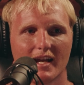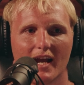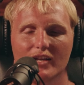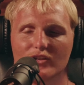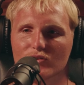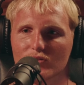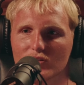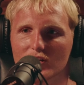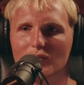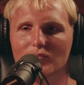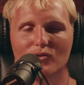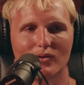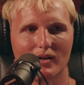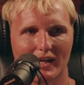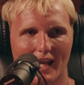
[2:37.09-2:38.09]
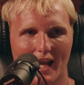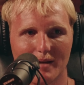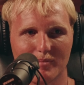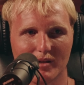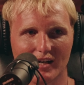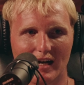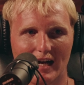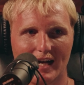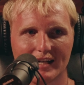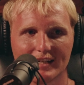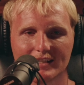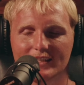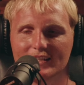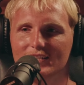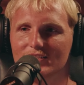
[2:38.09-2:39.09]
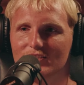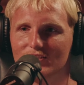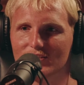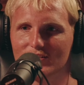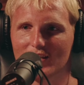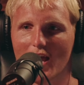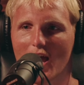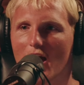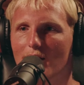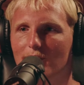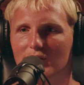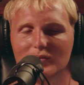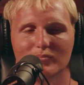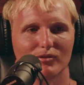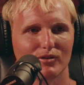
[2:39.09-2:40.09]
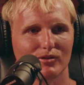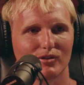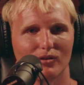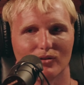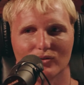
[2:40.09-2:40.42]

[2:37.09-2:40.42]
And your number one KPI is just how many book